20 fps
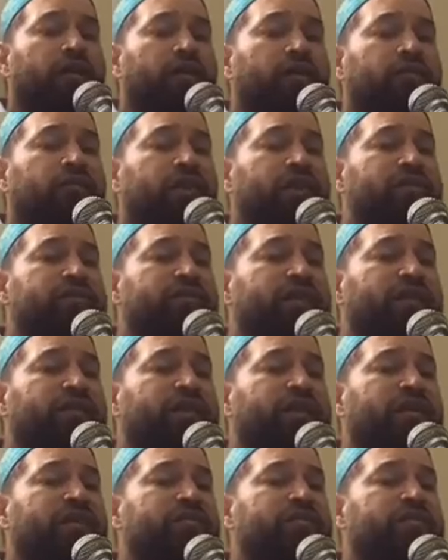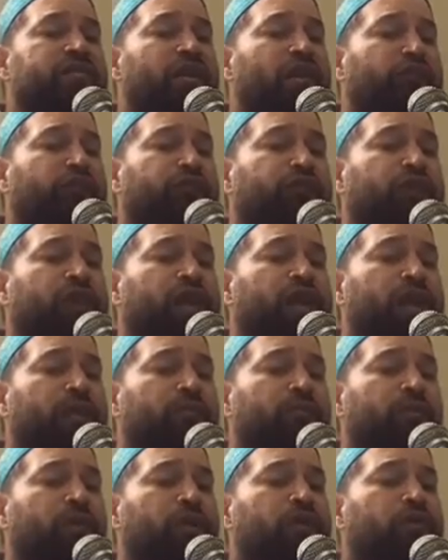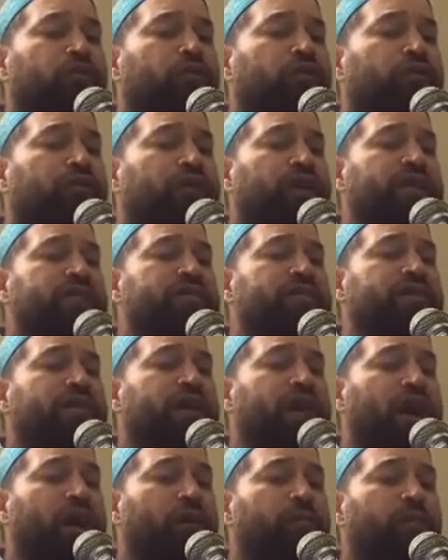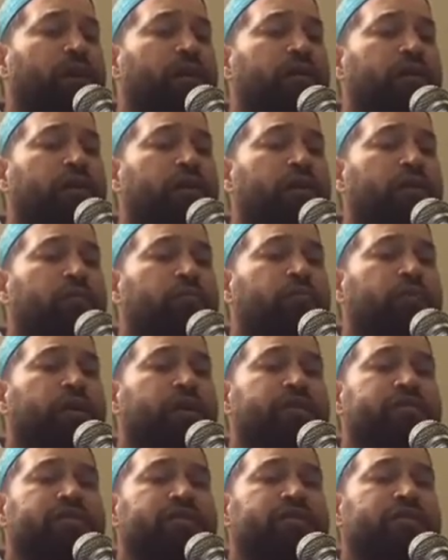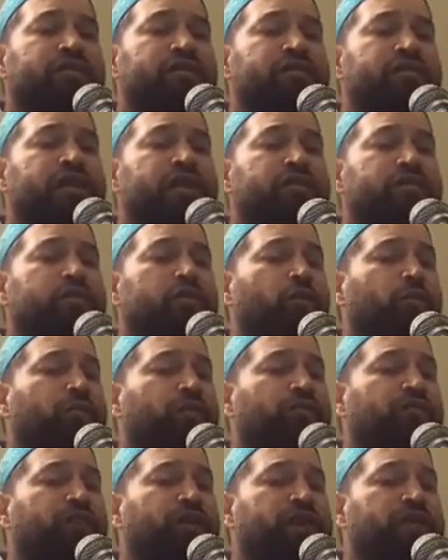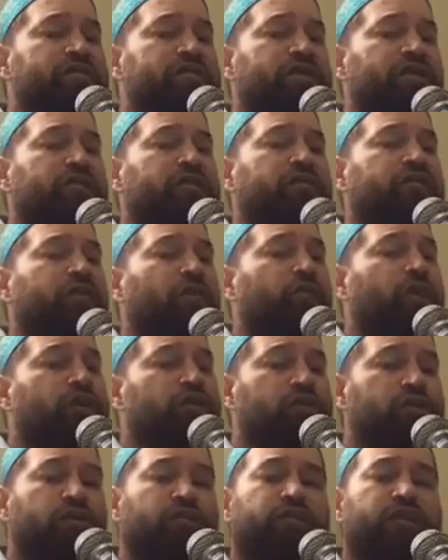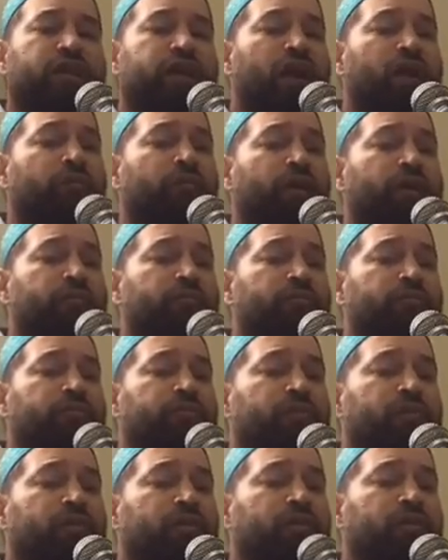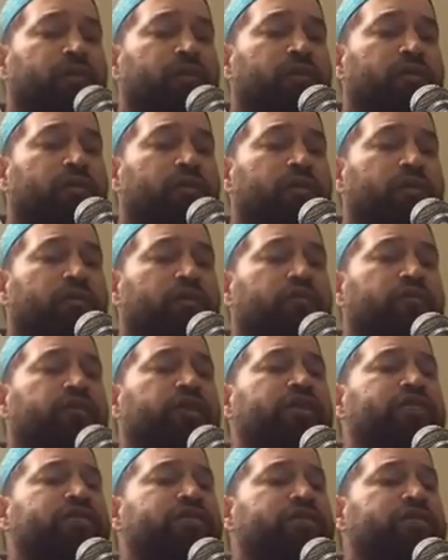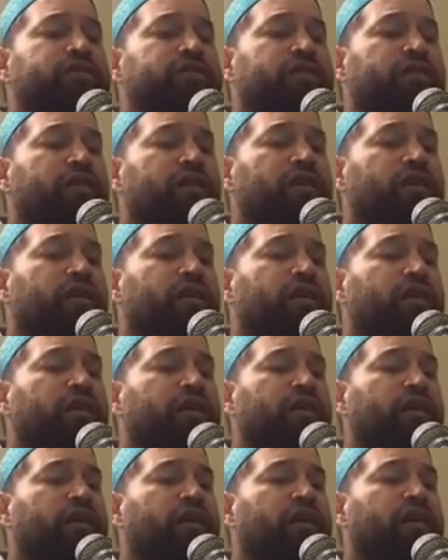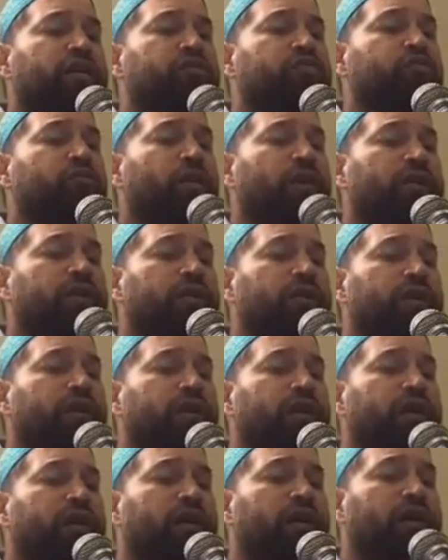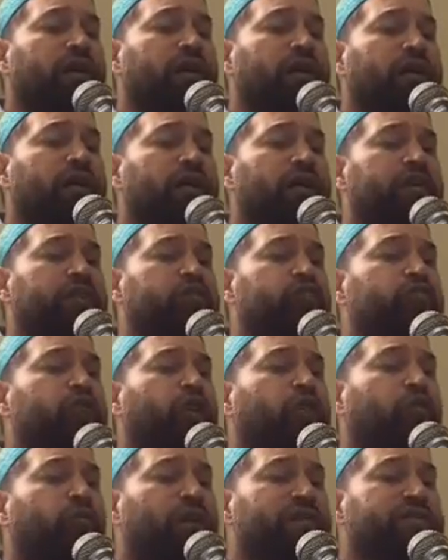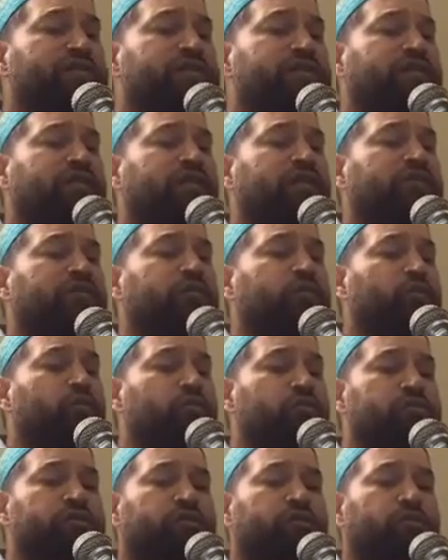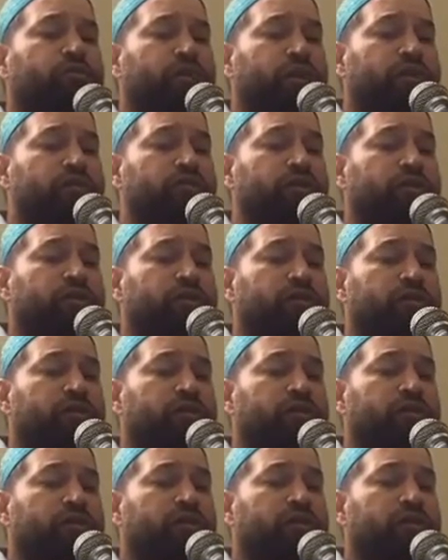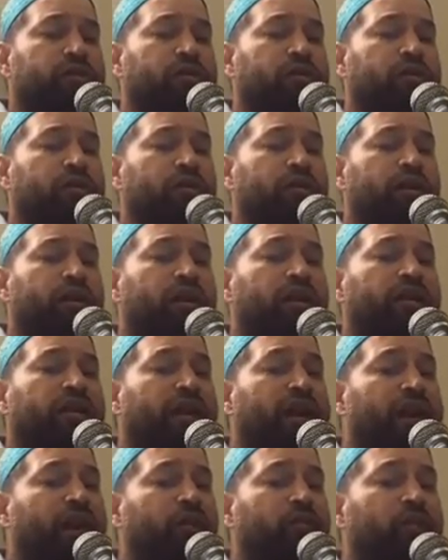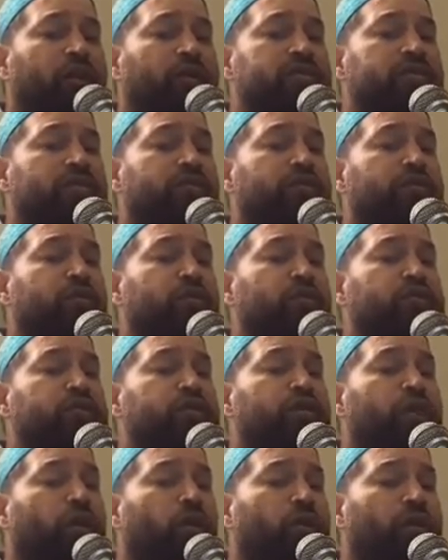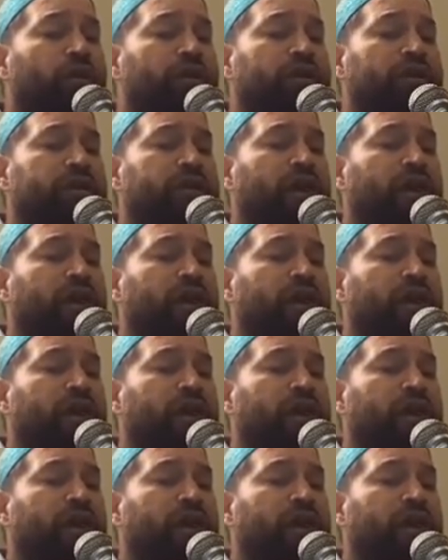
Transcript: They said it is enough for him to face the Kaaba, because in this case he would be facing the direction of the Kaaba. This is what is requested in the rules of the religion. Likewise, if he was lower in